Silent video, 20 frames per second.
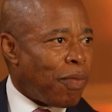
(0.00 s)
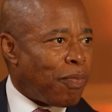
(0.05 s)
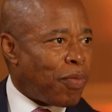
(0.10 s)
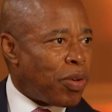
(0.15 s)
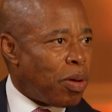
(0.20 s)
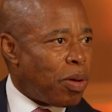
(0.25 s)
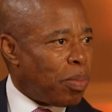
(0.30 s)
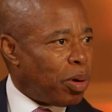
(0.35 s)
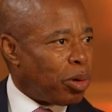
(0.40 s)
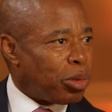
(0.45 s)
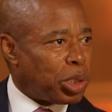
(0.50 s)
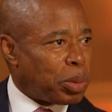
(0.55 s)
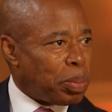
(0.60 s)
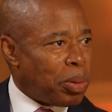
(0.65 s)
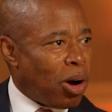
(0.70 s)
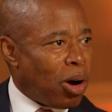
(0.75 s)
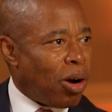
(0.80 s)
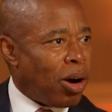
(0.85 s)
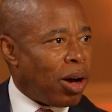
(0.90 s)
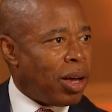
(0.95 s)
for the most
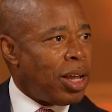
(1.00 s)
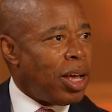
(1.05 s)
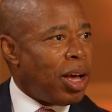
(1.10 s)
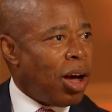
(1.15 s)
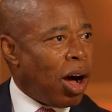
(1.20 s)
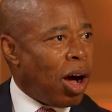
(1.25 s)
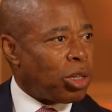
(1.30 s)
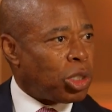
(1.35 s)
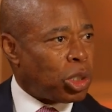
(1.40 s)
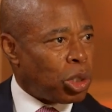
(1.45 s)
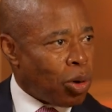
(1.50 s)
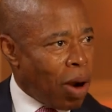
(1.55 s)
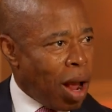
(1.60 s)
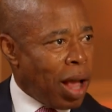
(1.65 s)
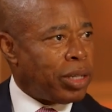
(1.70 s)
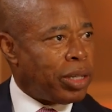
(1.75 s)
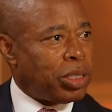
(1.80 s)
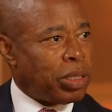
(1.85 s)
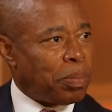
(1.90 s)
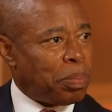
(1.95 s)
part, are
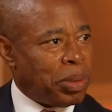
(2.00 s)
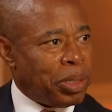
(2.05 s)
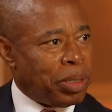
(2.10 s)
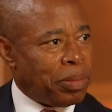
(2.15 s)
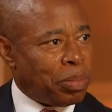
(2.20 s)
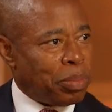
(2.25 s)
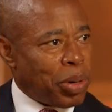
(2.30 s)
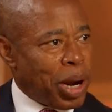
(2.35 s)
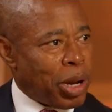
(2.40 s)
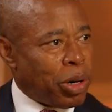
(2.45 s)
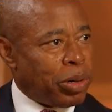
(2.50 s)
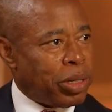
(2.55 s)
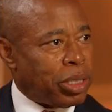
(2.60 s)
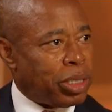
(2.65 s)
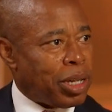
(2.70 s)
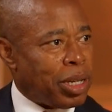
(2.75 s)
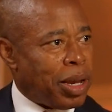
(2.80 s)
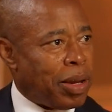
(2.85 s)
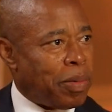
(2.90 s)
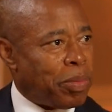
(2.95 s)
trying to put bread on the
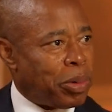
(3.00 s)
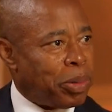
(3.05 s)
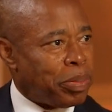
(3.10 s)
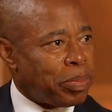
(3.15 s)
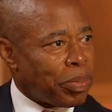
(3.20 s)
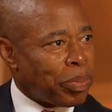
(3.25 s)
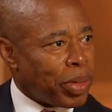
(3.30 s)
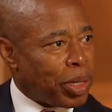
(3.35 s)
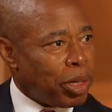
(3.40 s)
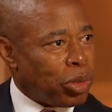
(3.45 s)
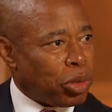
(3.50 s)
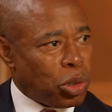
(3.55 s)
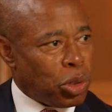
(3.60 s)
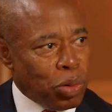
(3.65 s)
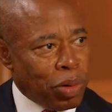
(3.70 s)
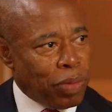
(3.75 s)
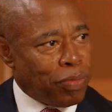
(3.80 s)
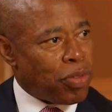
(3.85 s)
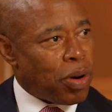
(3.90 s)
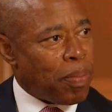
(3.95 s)
table, get
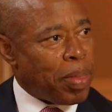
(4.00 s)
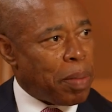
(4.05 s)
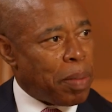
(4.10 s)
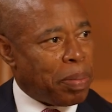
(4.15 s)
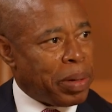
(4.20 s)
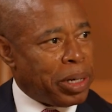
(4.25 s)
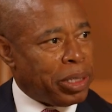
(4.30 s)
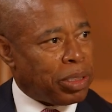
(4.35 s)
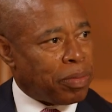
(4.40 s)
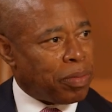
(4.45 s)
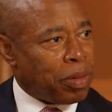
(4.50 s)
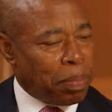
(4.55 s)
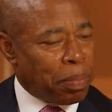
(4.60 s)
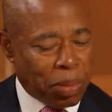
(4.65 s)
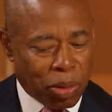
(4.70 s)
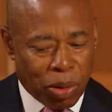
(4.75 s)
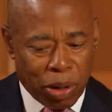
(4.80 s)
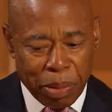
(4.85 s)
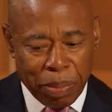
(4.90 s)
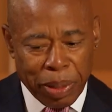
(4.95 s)
to and from their place of
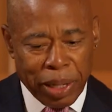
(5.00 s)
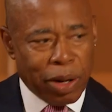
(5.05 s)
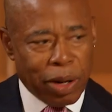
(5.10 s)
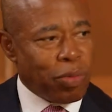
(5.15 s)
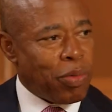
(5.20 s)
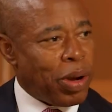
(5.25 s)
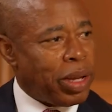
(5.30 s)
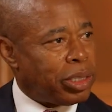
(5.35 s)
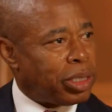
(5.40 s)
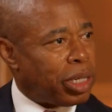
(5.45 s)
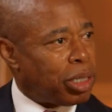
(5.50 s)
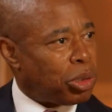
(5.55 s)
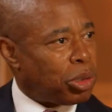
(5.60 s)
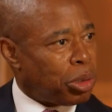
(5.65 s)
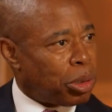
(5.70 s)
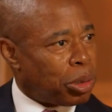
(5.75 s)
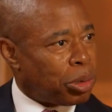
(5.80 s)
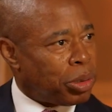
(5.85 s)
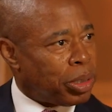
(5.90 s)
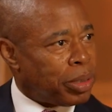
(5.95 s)
employment, and raise their
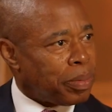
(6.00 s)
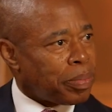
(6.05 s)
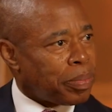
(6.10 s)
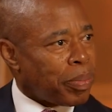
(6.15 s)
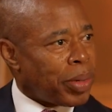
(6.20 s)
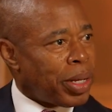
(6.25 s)
children.